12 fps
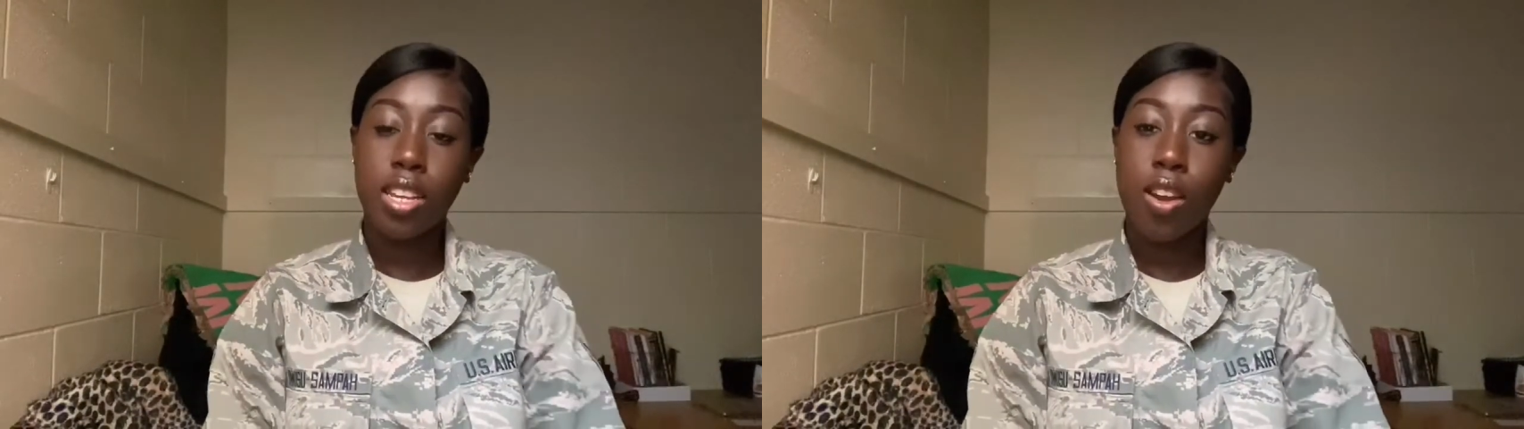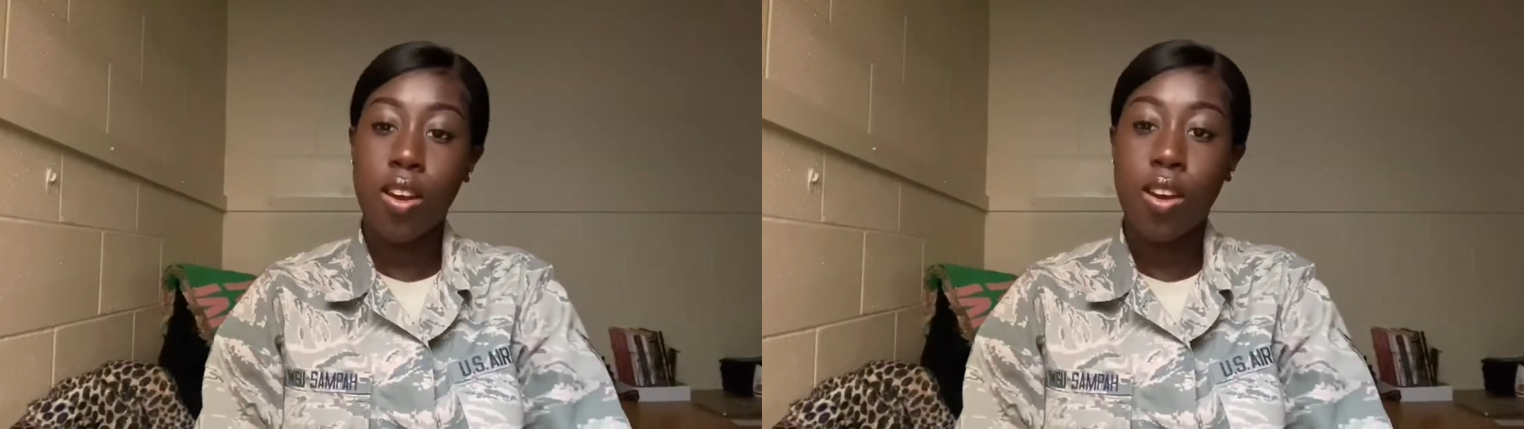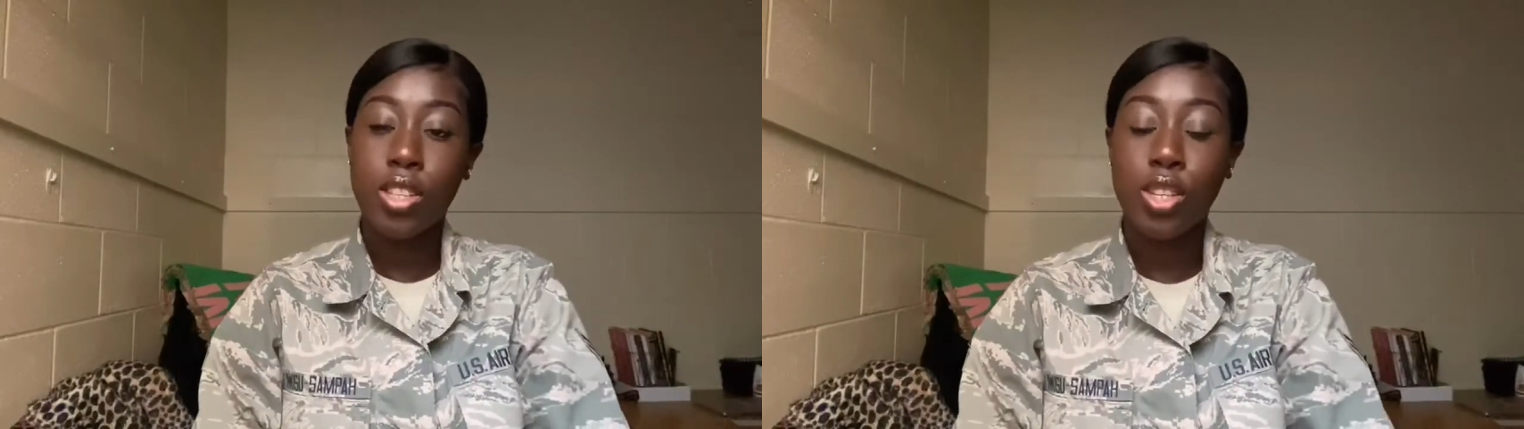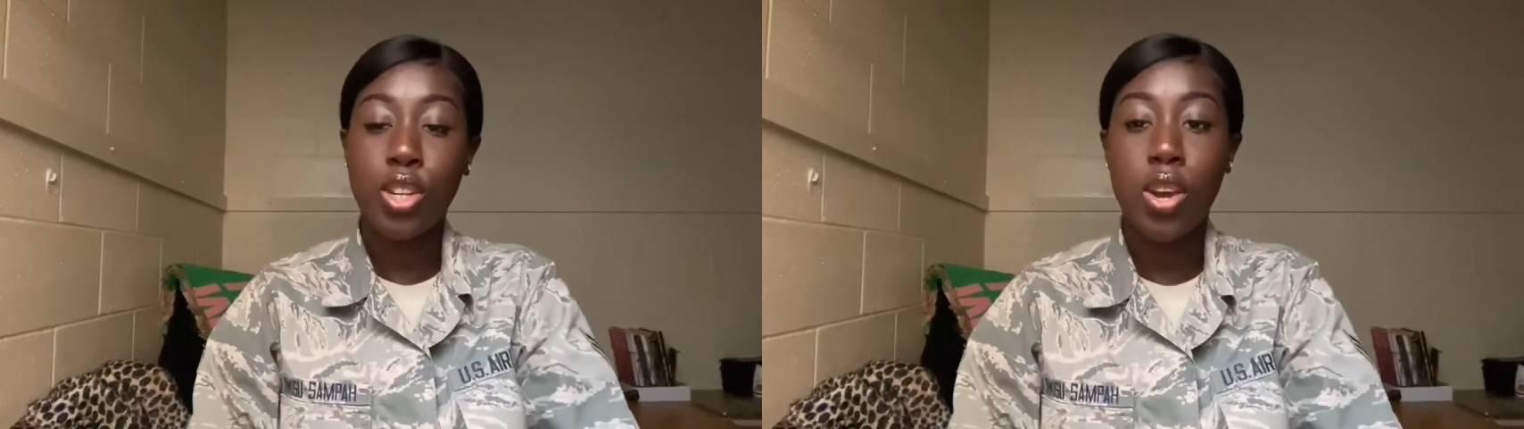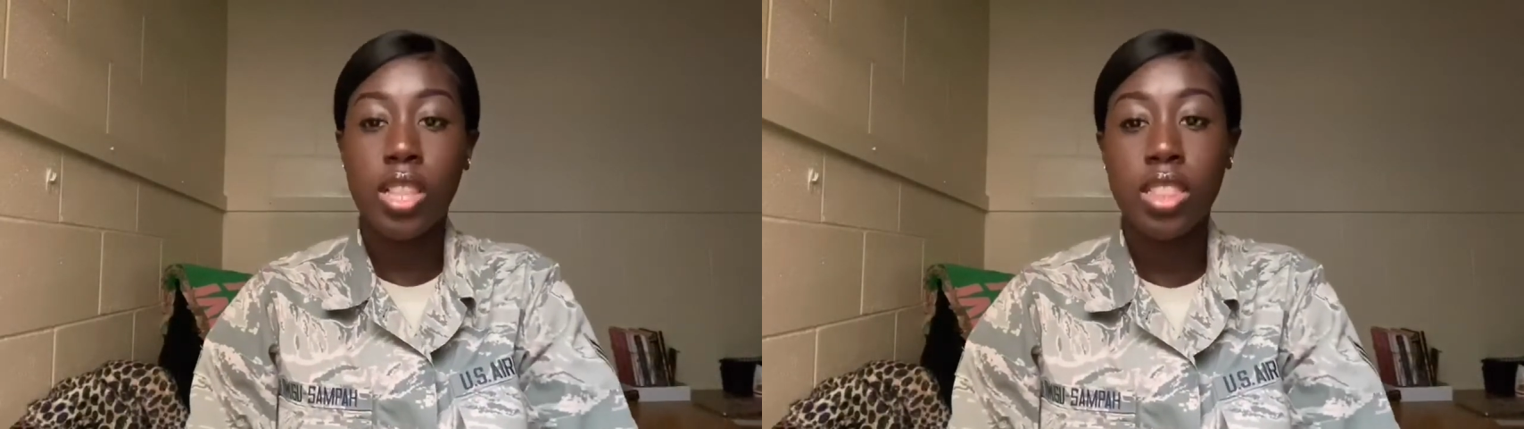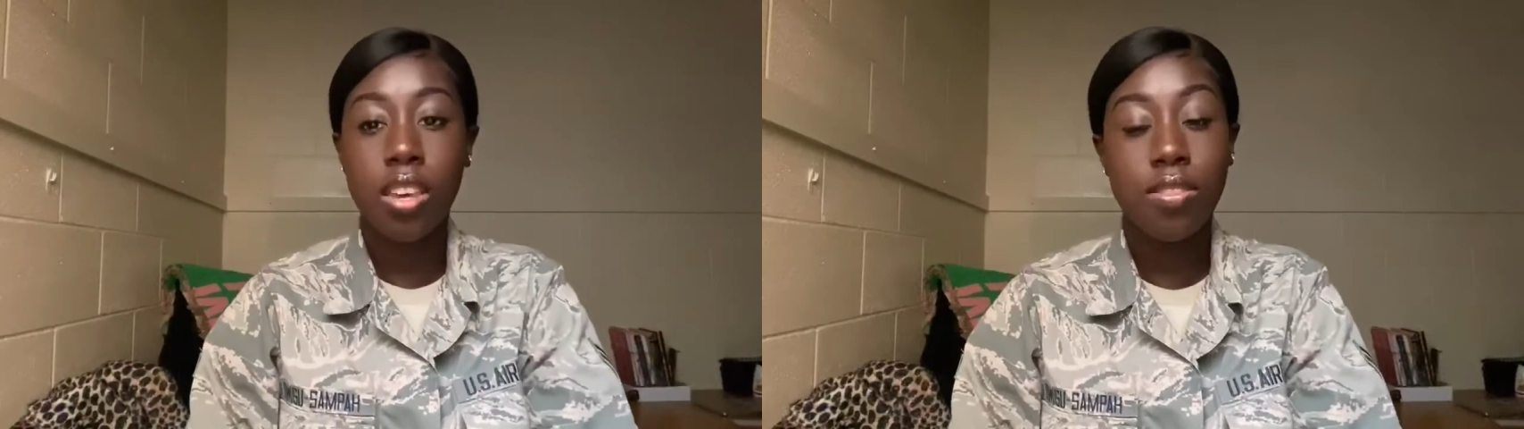y'all, you know
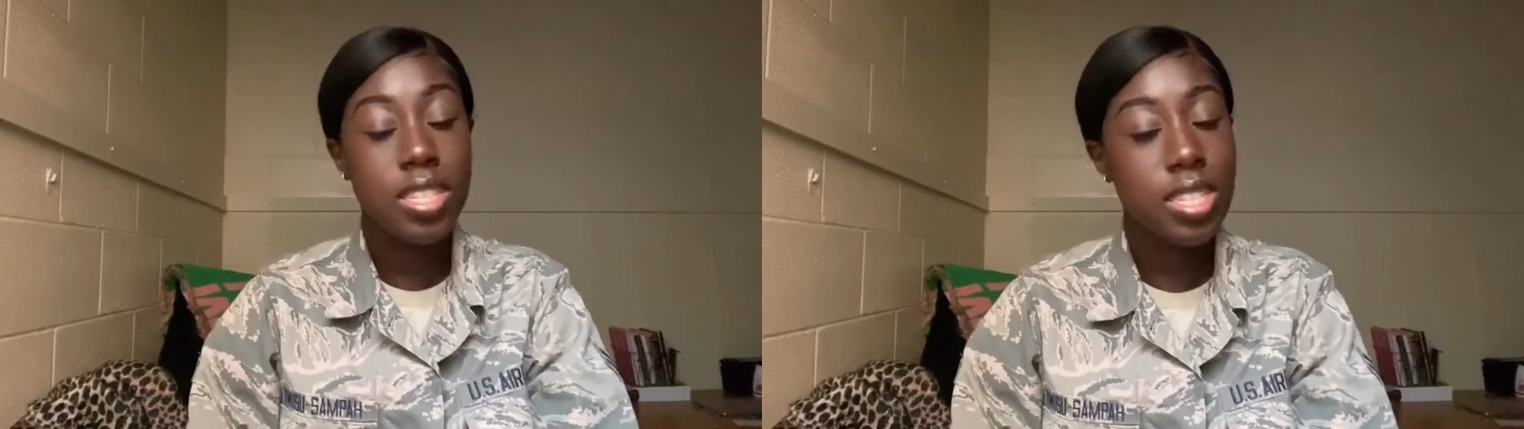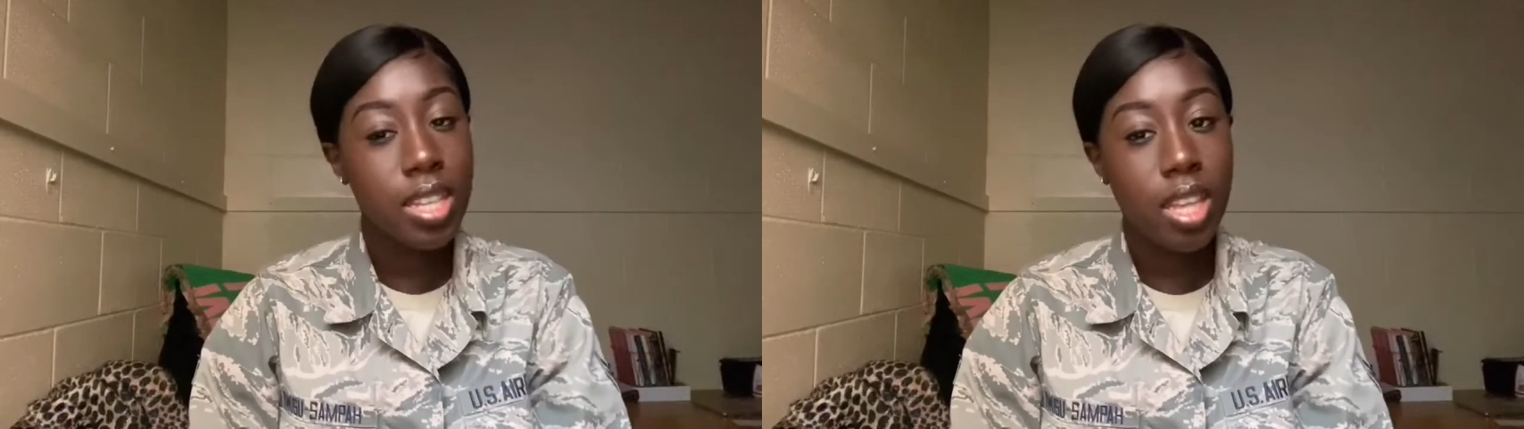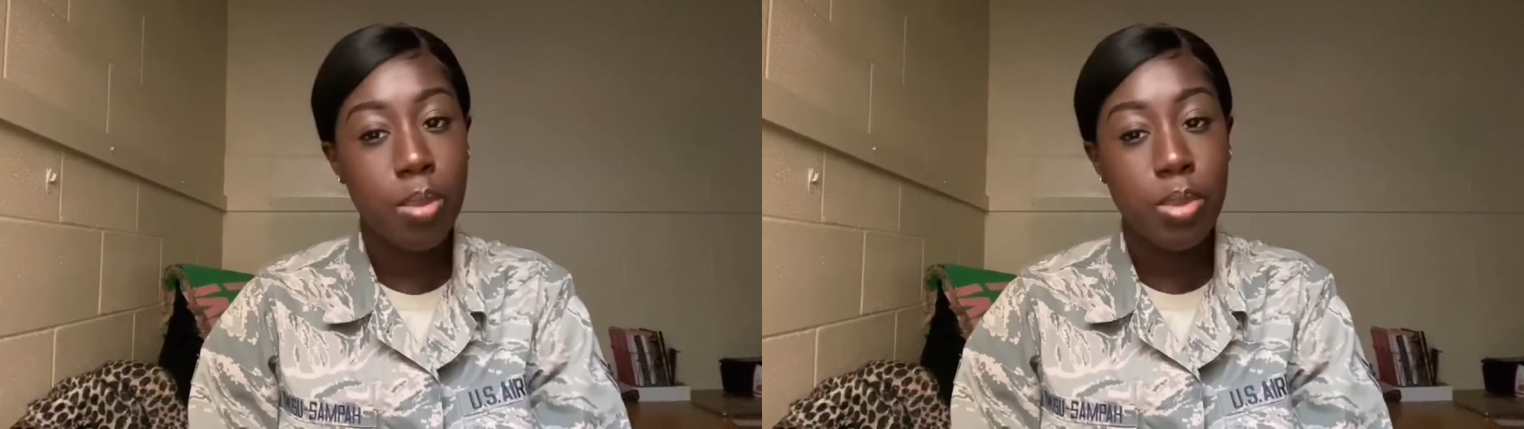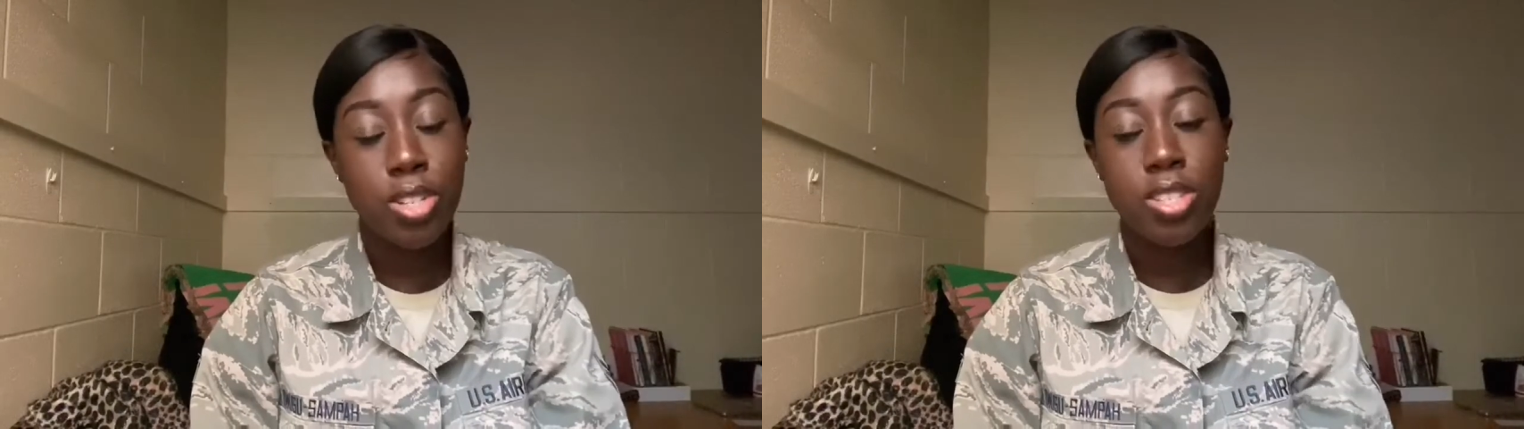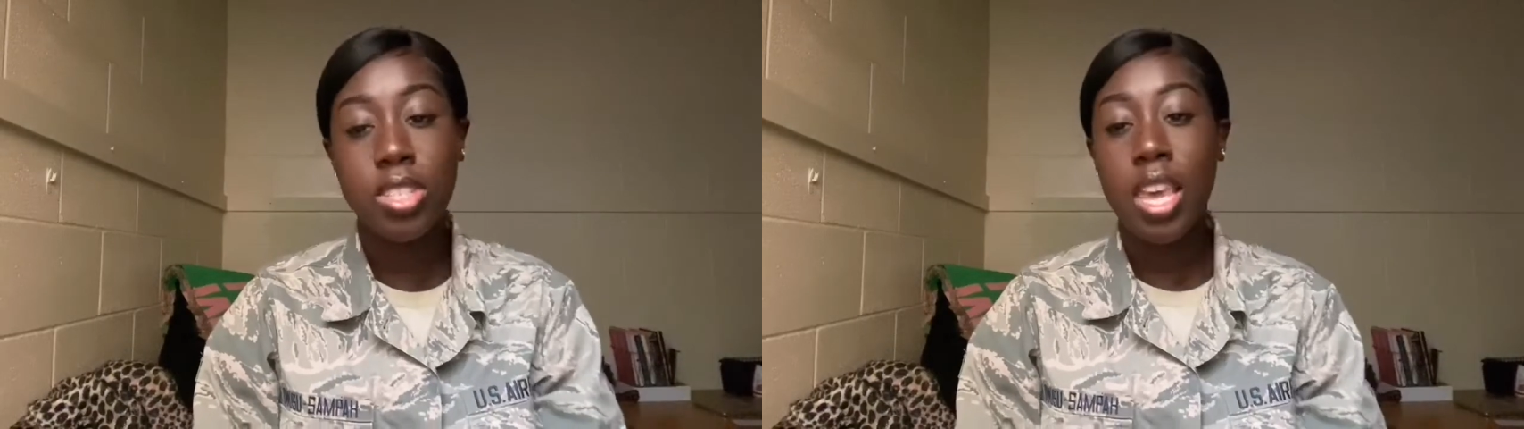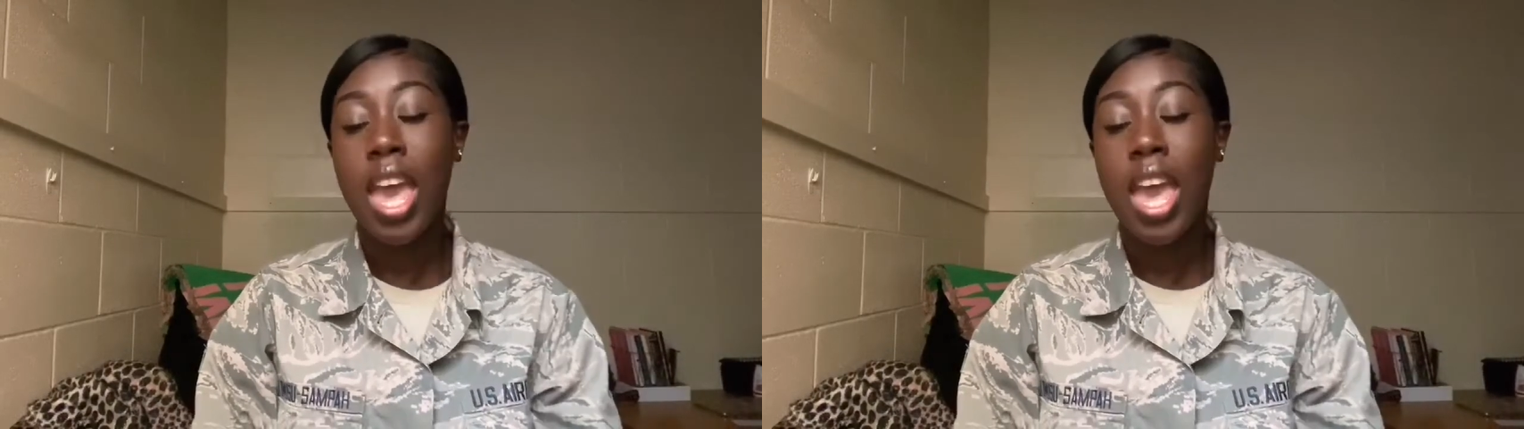I love disclaimers.